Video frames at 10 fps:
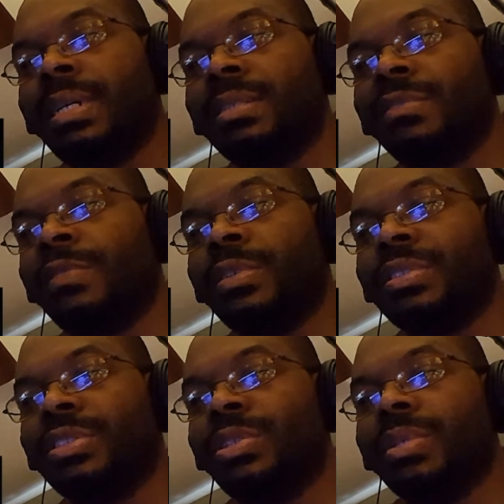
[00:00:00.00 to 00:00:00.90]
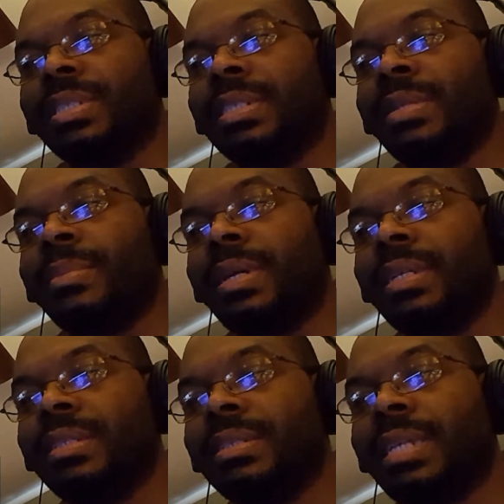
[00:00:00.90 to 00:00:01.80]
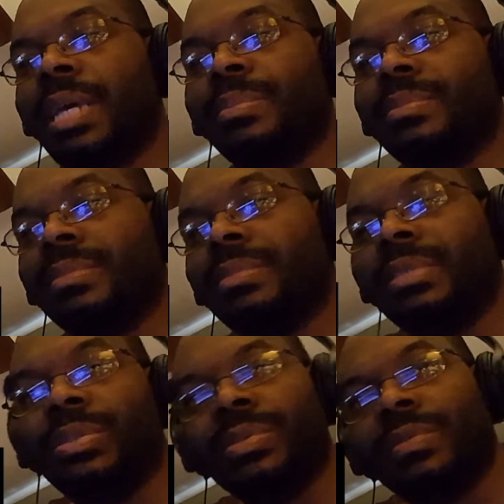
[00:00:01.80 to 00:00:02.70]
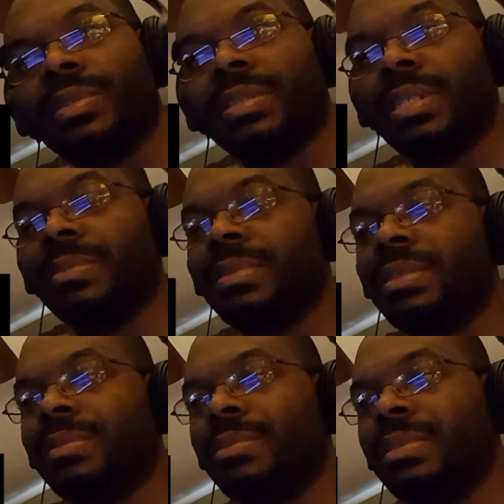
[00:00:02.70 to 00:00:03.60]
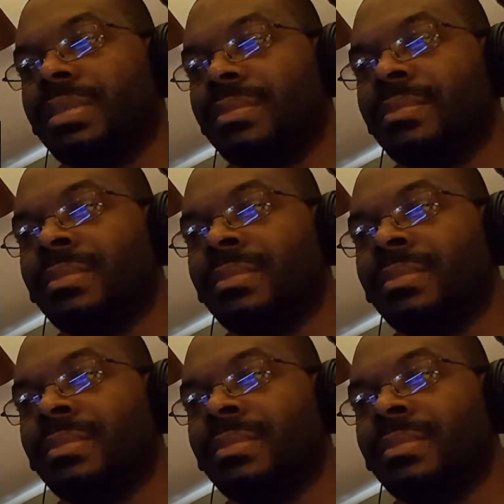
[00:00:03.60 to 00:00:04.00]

they're not the first to do a cinematic type universe type thing, but